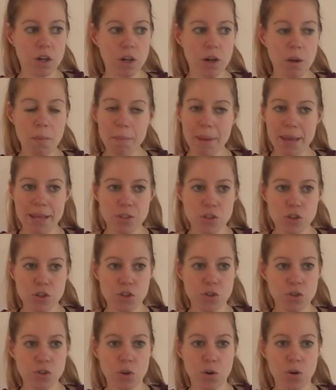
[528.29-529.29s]
a
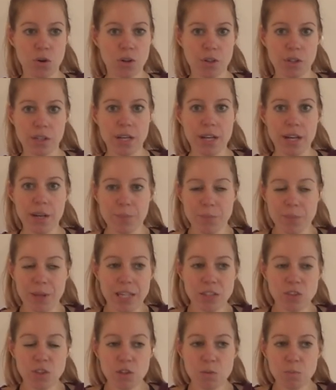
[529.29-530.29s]
bench, or
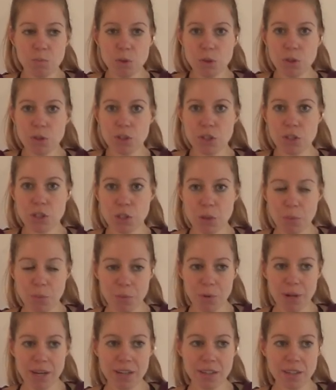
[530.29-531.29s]
I just put her
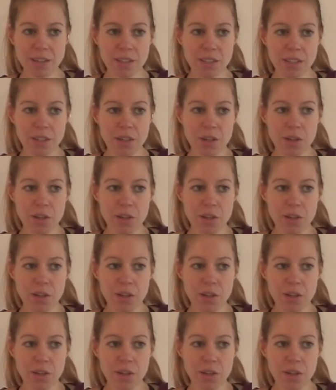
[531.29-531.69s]
somewhere